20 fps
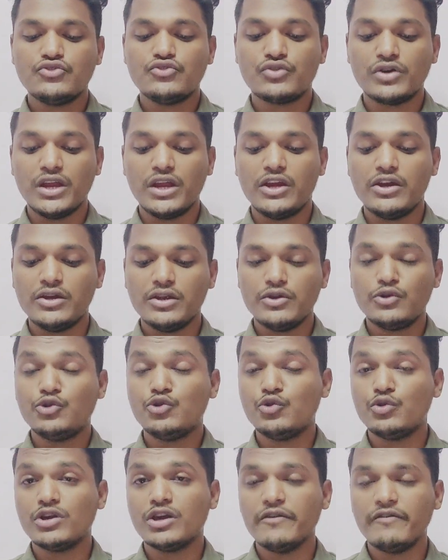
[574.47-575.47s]
trained
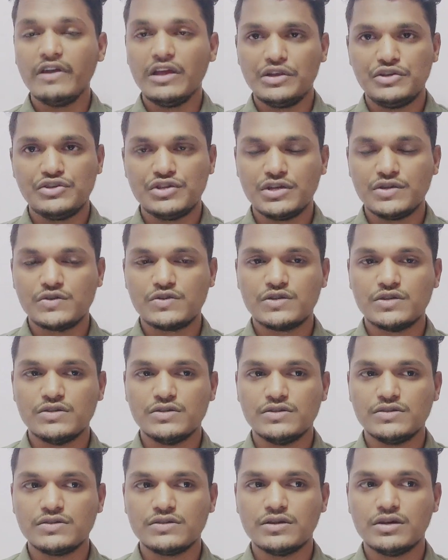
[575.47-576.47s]
to give
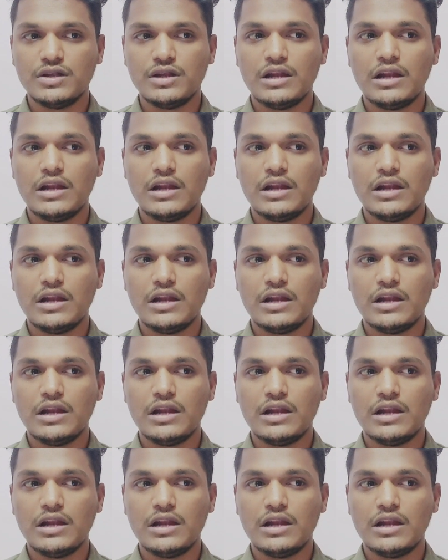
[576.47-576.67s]
injections?